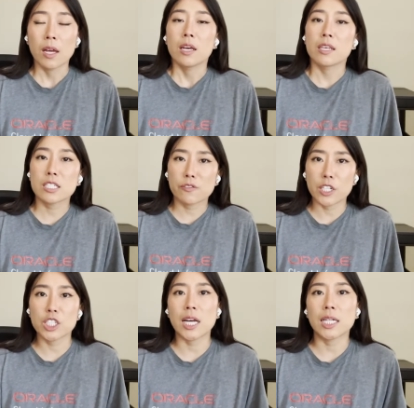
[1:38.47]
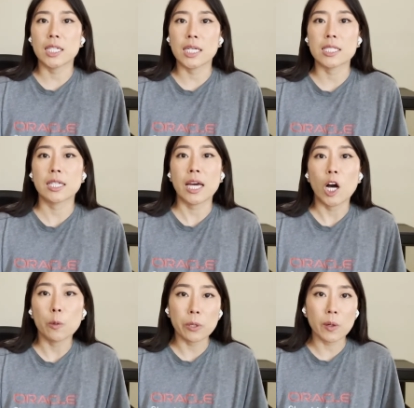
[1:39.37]
This functionality is going to
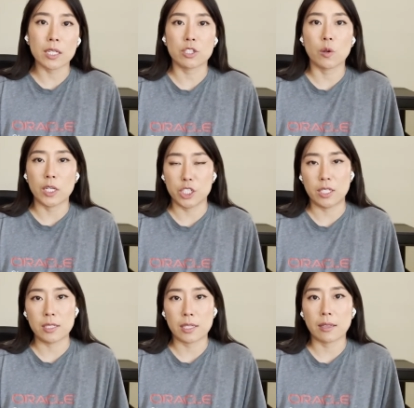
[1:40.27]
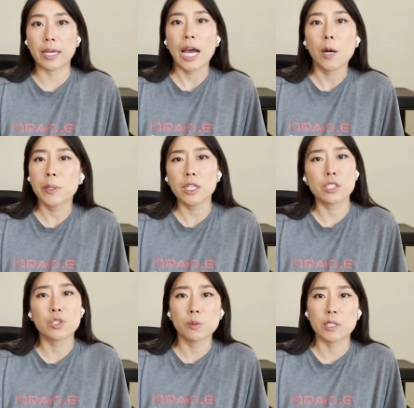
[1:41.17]
help you answer questions like how many
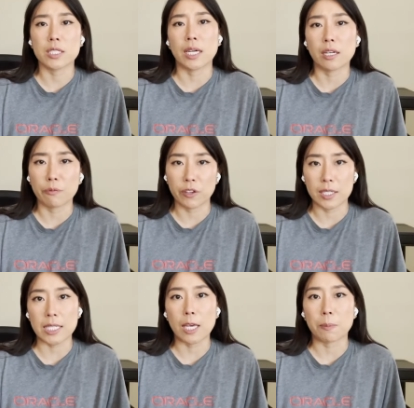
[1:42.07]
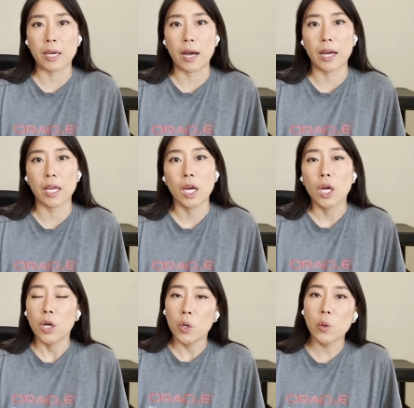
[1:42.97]
consumers signed up for this A P I,
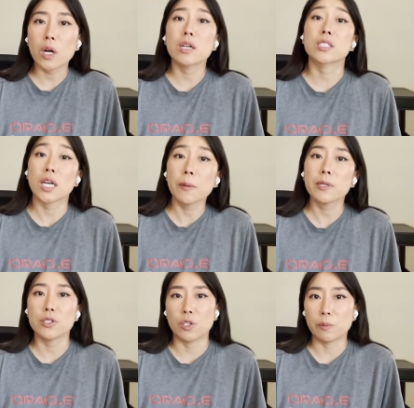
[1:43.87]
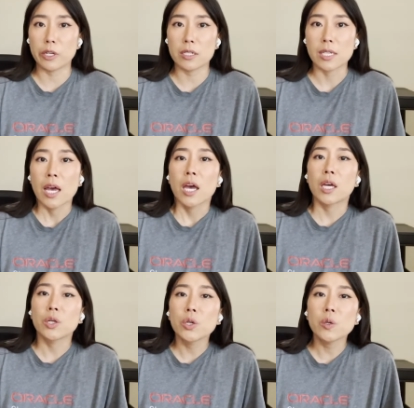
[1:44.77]
who are our top consumers,
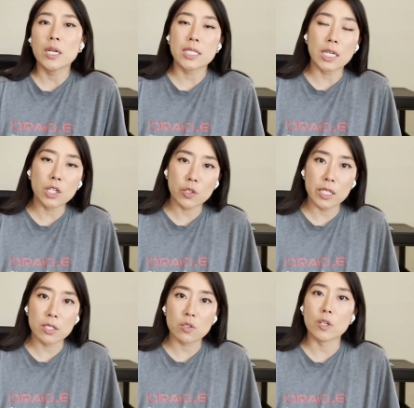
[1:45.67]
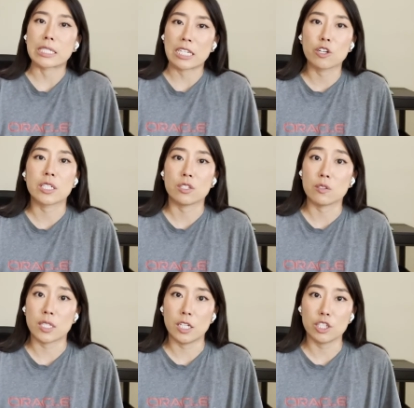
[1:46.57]
and who has increased or decreased
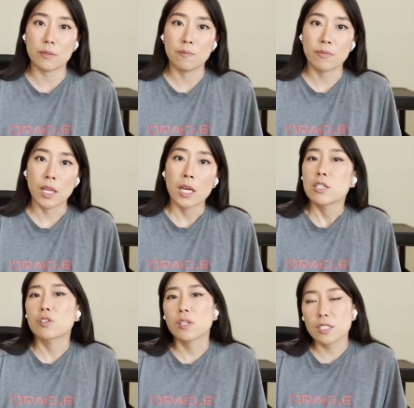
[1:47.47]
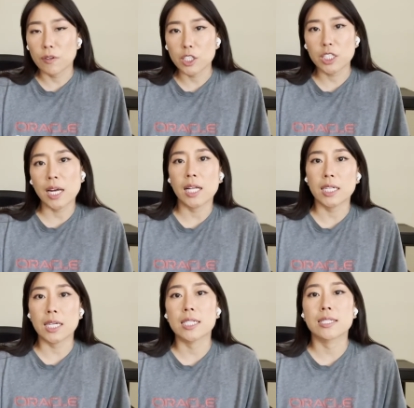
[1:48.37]
usage. So this
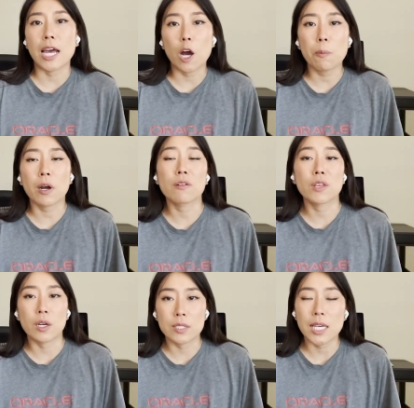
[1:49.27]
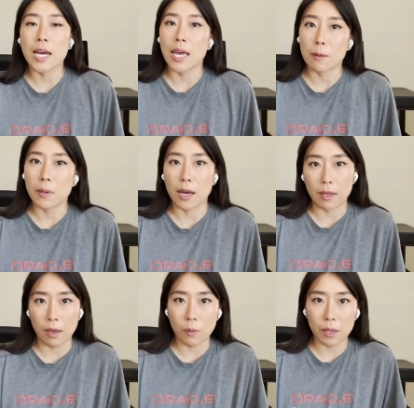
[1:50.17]
functionality is now part of the O C I A P I
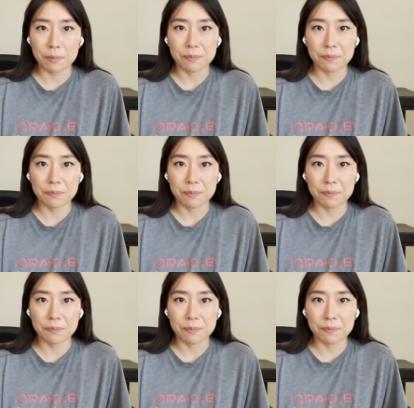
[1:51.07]
Gateway.